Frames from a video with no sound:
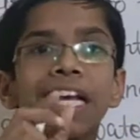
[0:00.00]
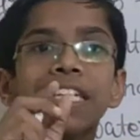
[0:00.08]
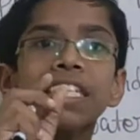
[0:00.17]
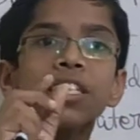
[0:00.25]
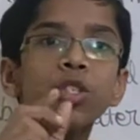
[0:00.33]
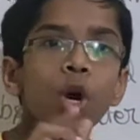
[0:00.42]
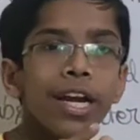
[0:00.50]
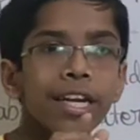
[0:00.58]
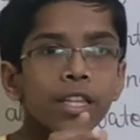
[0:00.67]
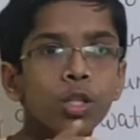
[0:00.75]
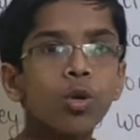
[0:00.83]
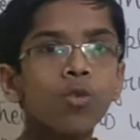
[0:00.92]
the
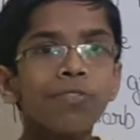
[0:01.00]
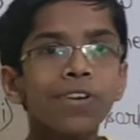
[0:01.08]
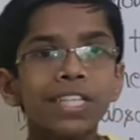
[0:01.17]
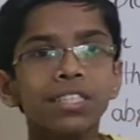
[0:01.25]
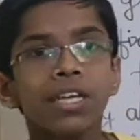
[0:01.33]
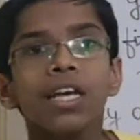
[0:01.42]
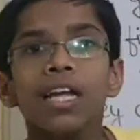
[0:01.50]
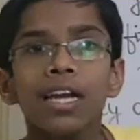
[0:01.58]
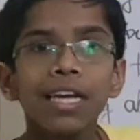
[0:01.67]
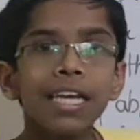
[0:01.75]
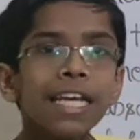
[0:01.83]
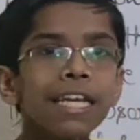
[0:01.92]
joint through which
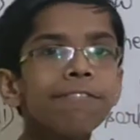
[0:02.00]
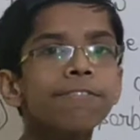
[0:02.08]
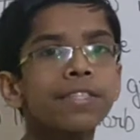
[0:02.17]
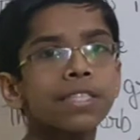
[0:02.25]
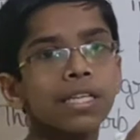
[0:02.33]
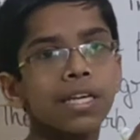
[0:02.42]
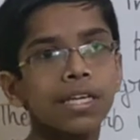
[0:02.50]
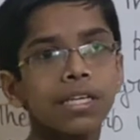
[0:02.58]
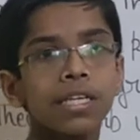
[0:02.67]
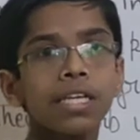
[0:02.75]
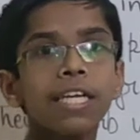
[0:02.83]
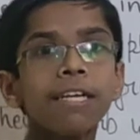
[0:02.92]
leaf
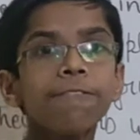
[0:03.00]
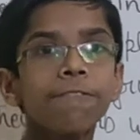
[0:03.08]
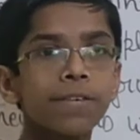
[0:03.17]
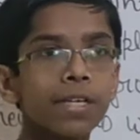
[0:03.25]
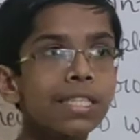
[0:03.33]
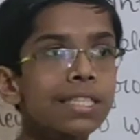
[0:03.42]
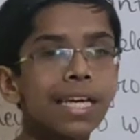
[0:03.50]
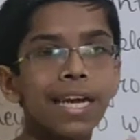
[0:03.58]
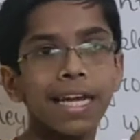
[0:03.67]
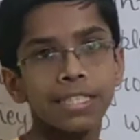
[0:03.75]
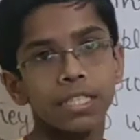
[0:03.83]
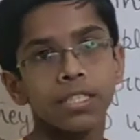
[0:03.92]
is
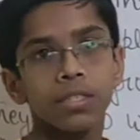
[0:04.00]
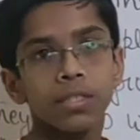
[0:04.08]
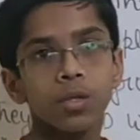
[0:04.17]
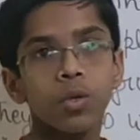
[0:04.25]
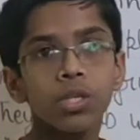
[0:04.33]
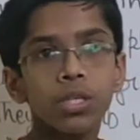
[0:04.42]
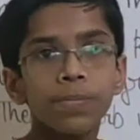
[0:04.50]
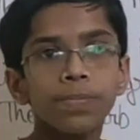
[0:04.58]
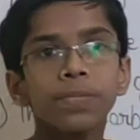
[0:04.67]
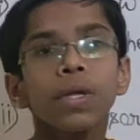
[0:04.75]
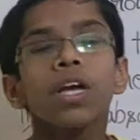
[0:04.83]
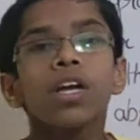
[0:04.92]
arising. Okay.
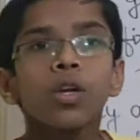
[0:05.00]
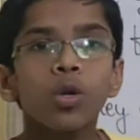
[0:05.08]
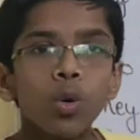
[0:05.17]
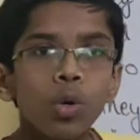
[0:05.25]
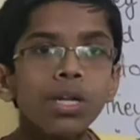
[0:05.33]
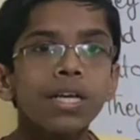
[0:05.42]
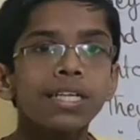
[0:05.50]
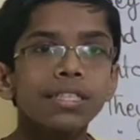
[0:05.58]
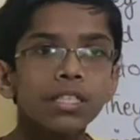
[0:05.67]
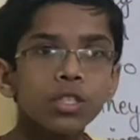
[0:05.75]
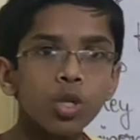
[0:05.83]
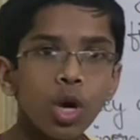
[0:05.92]
Node is
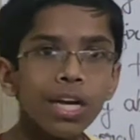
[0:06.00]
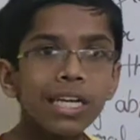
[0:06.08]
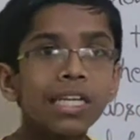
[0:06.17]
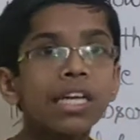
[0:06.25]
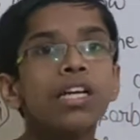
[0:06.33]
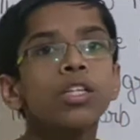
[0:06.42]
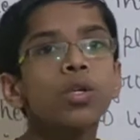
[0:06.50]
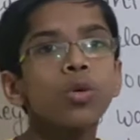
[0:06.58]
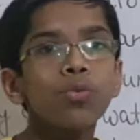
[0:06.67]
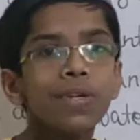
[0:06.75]
a joint through